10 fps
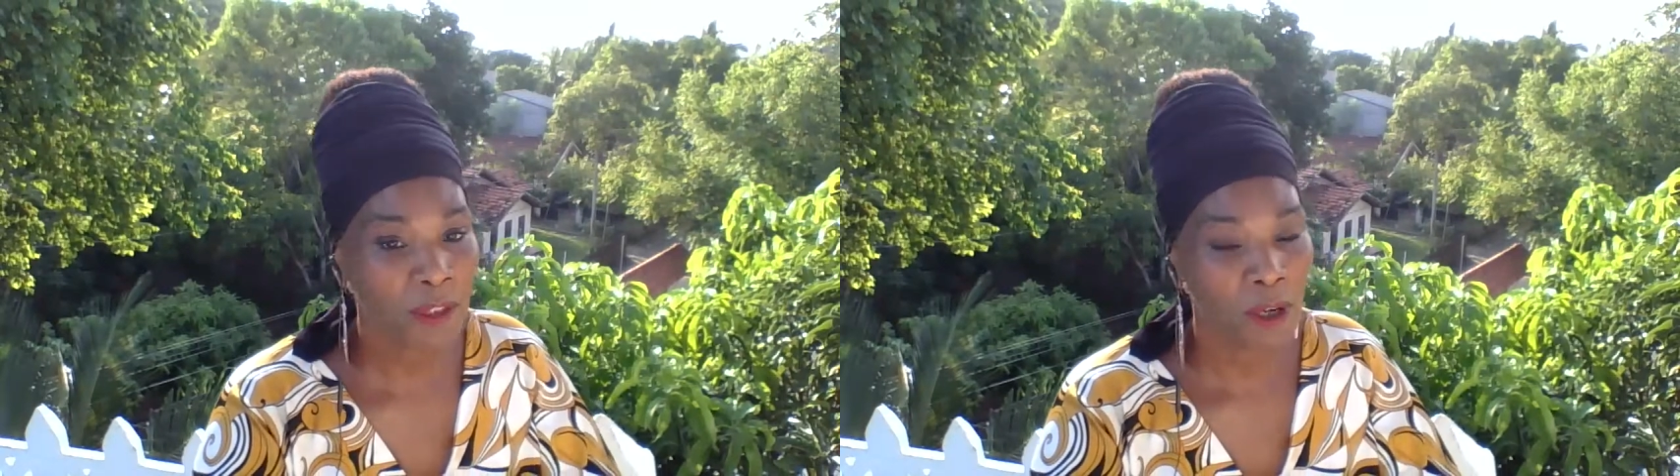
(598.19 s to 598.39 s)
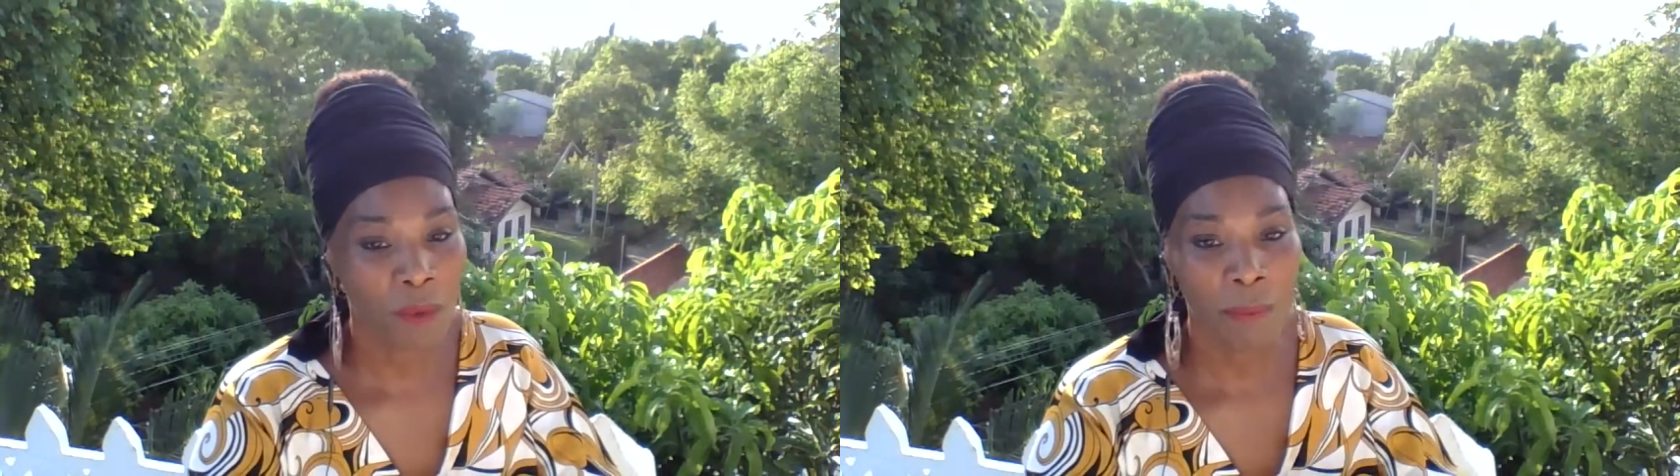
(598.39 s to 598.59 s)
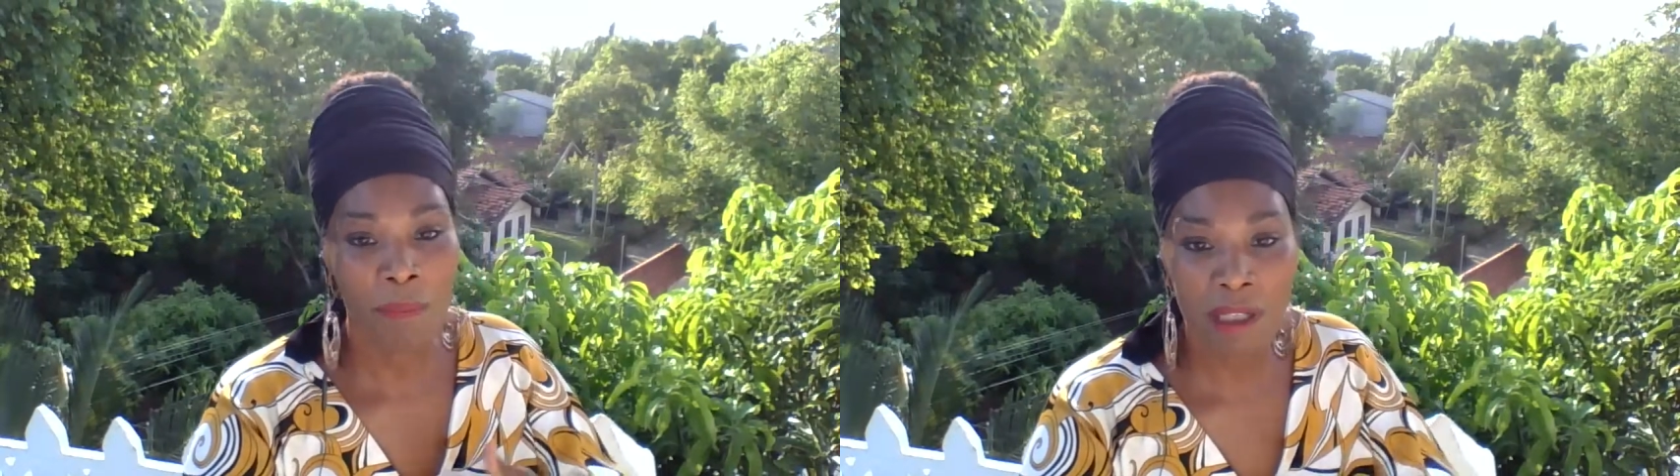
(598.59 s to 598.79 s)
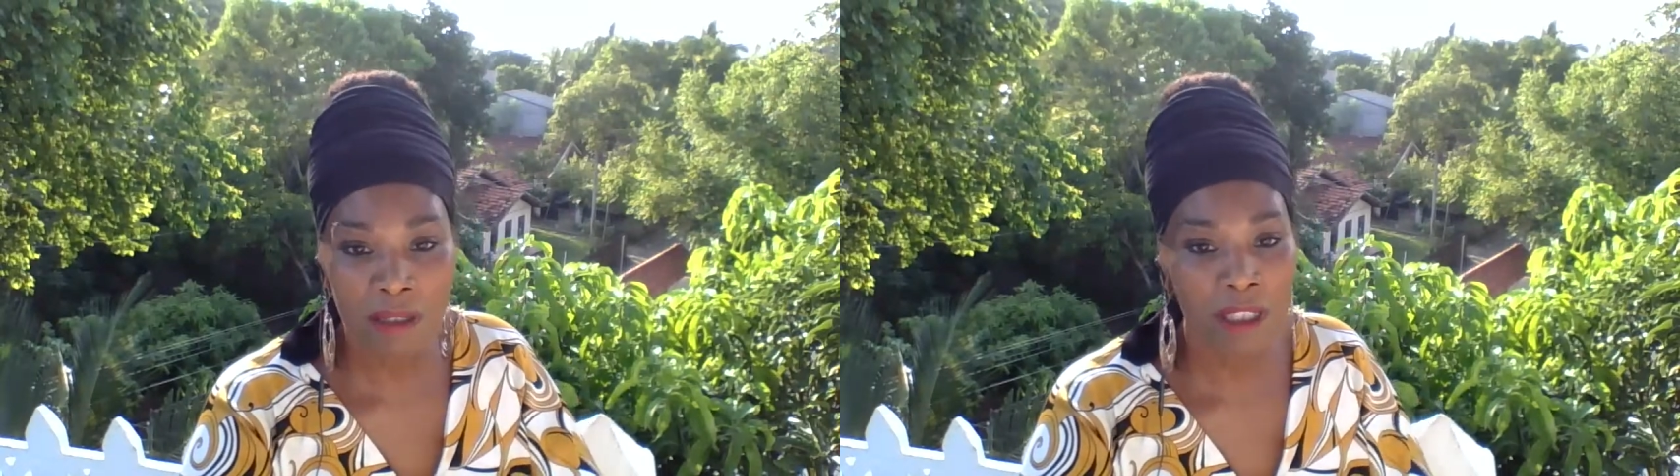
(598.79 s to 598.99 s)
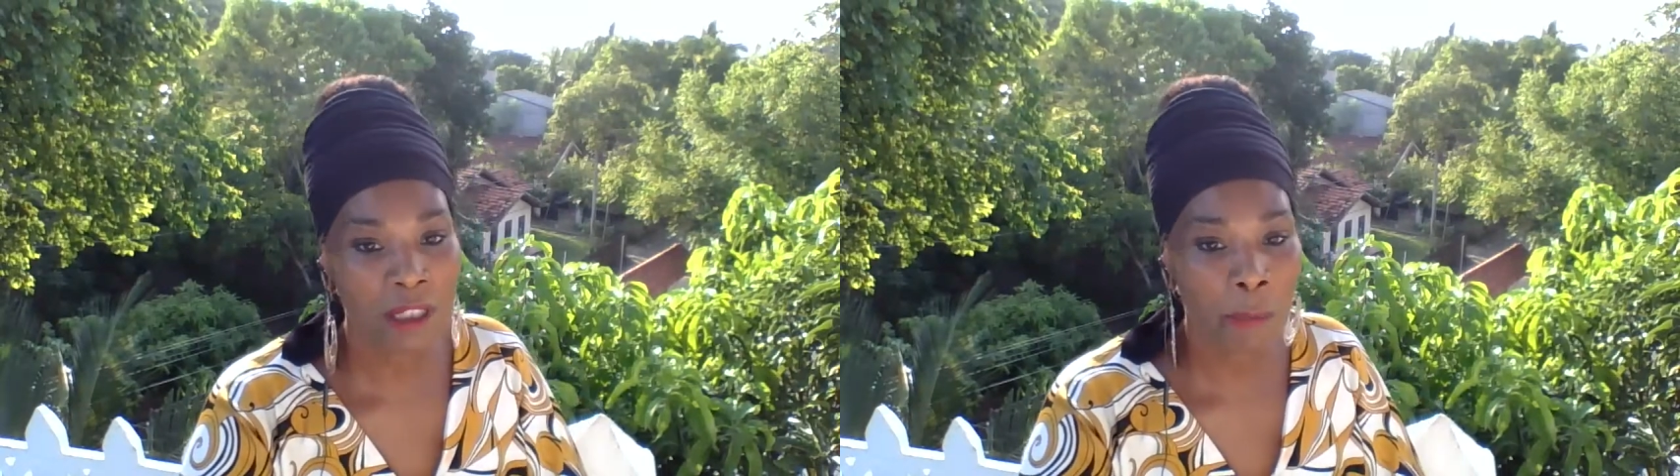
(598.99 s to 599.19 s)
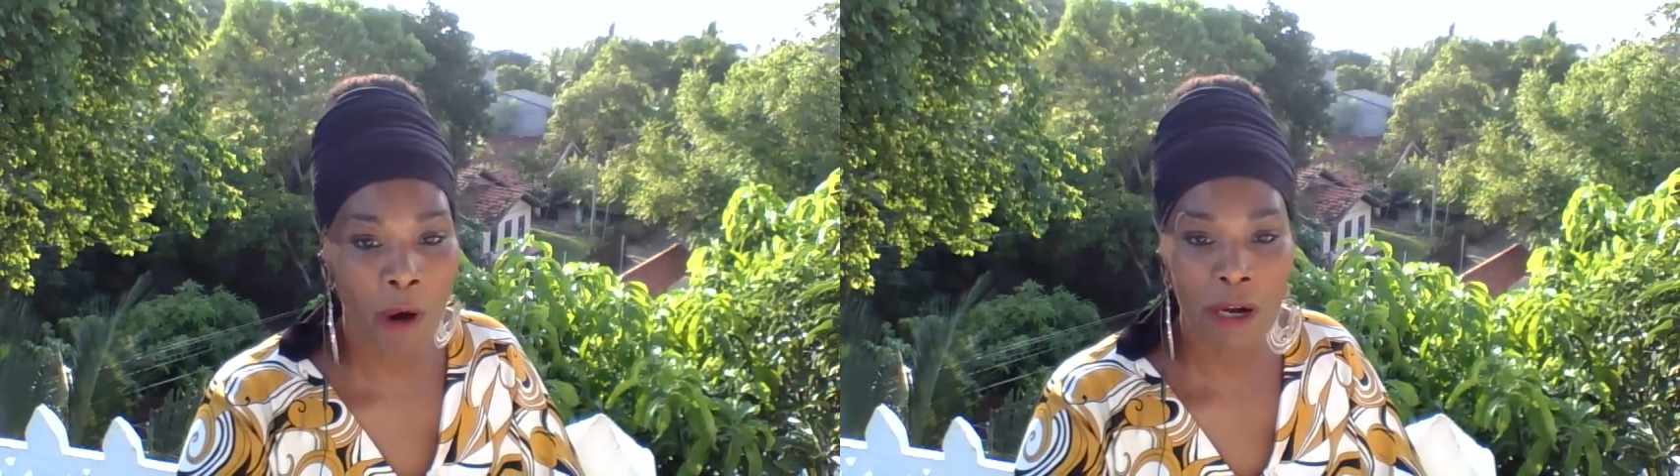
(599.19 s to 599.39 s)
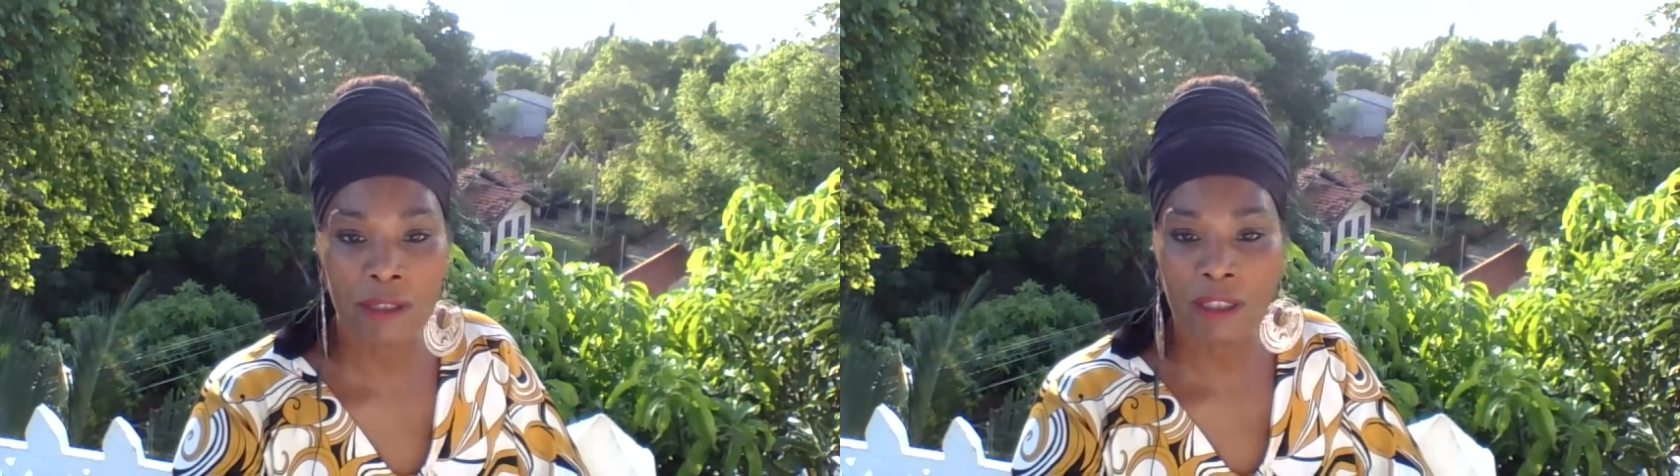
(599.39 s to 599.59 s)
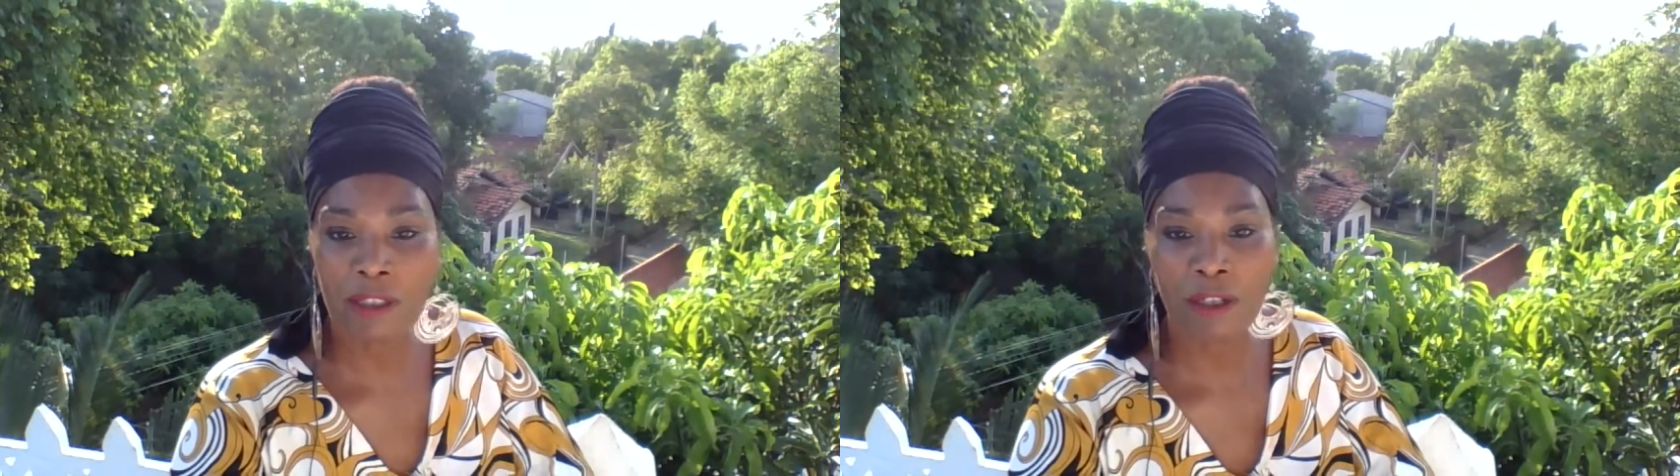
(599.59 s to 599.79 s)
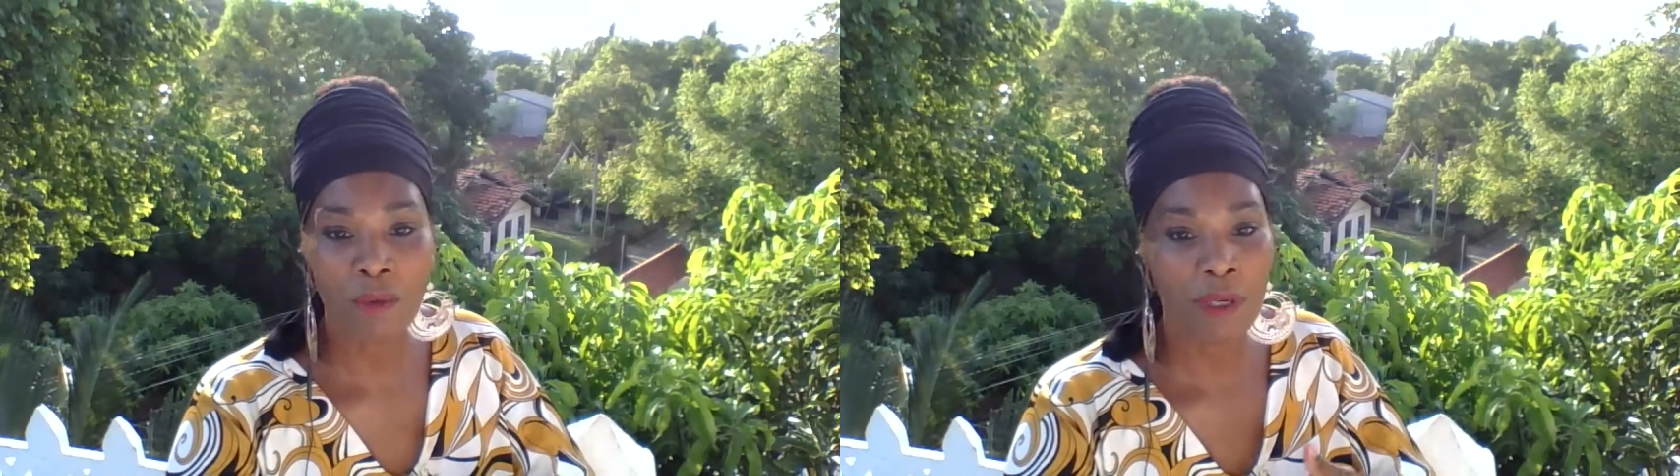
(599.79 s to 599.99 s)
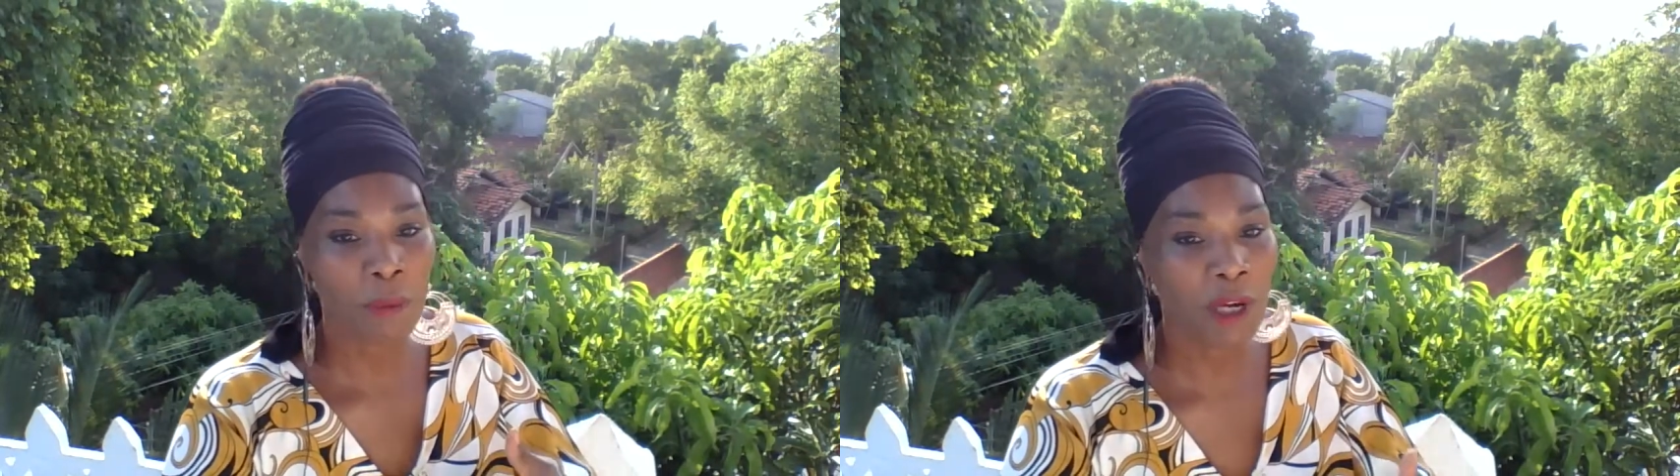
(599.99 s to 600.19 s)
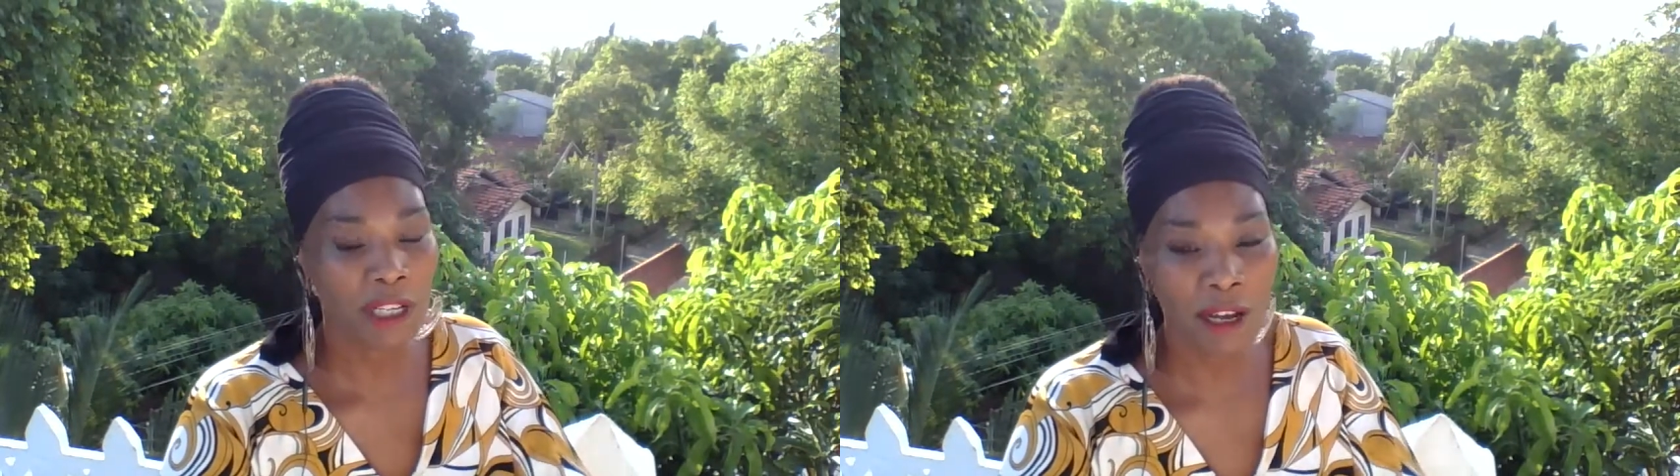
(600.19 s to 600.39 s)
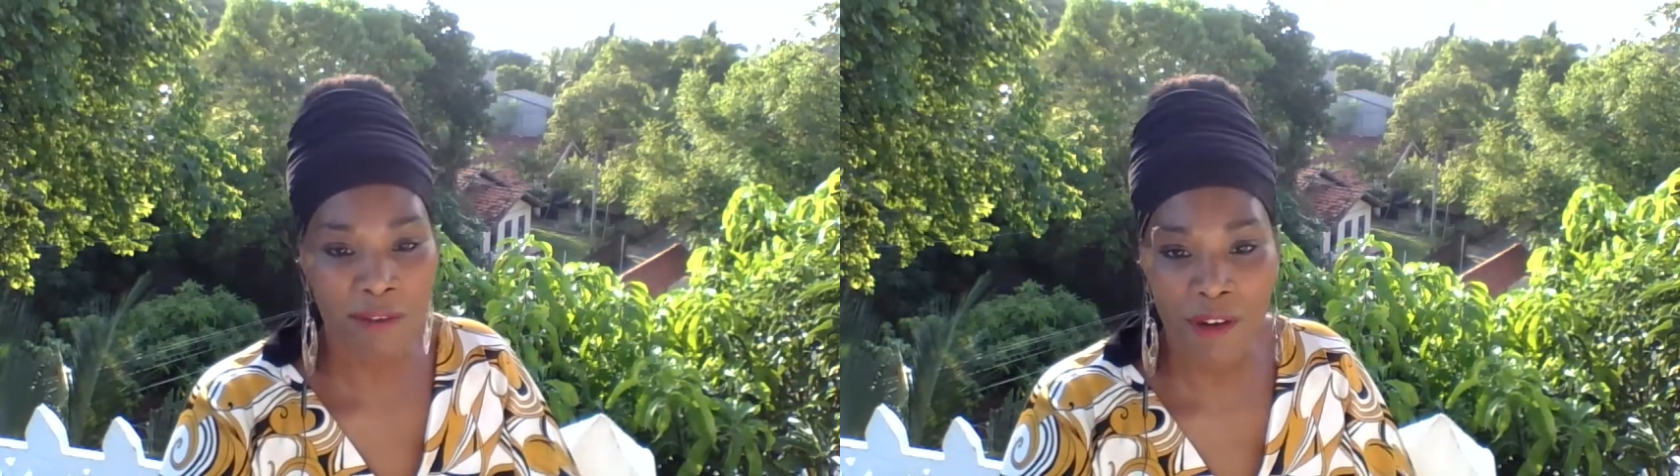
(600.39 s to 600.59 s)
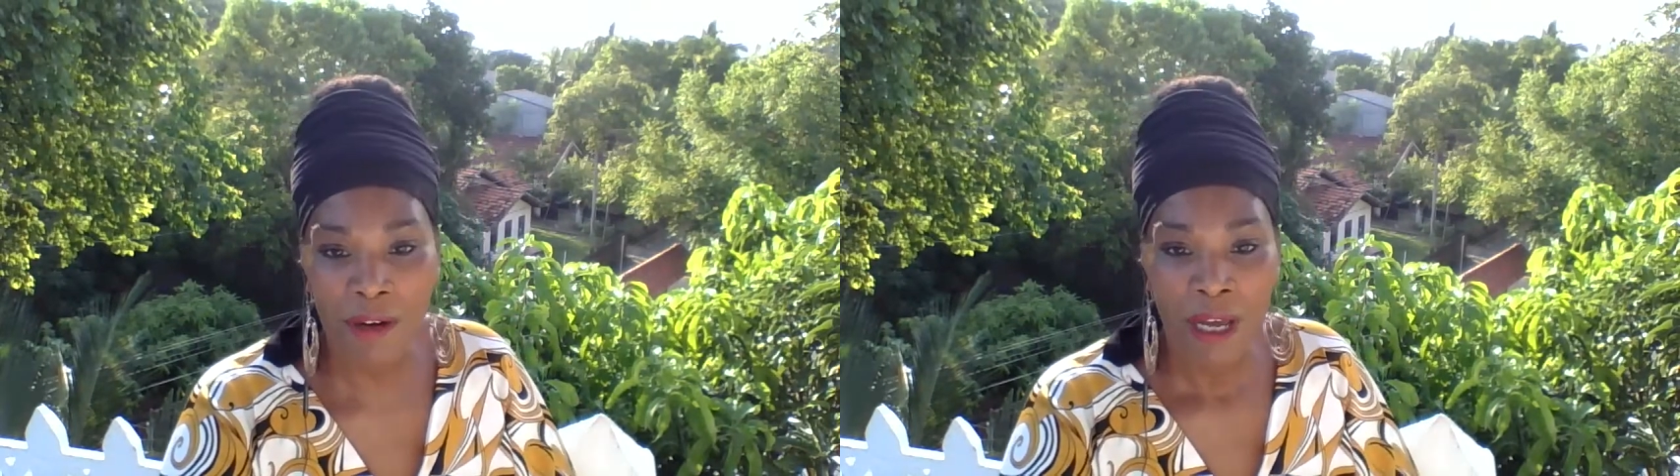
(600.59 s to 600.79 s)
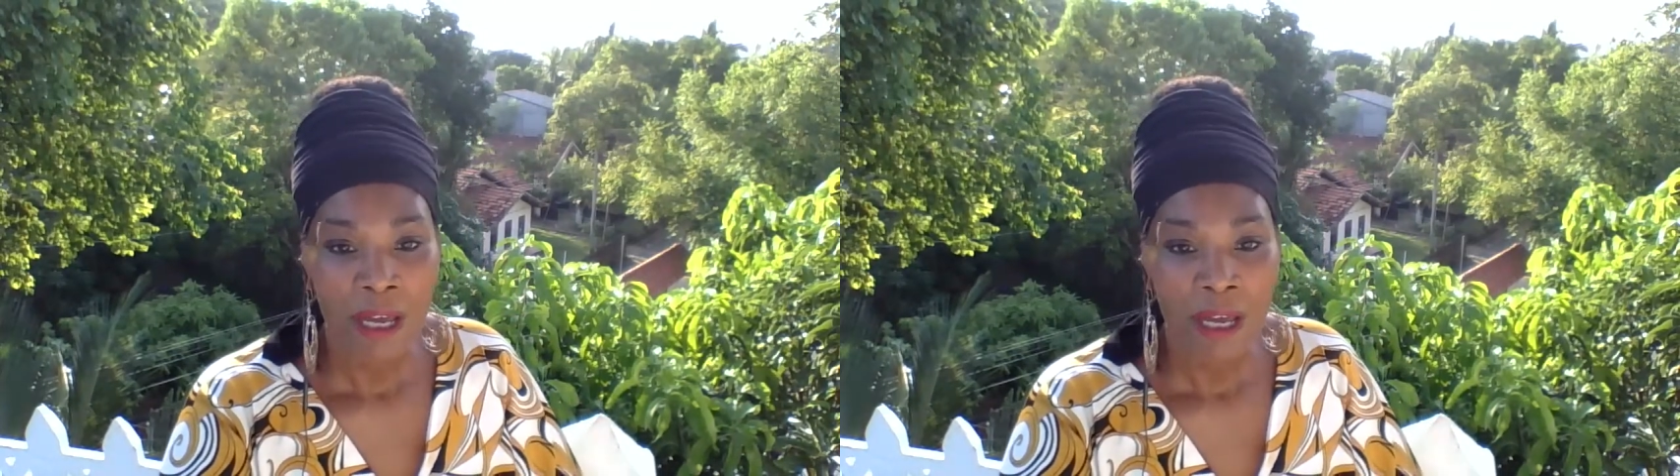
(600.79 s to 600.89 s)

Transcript: or with business partners or with whatever,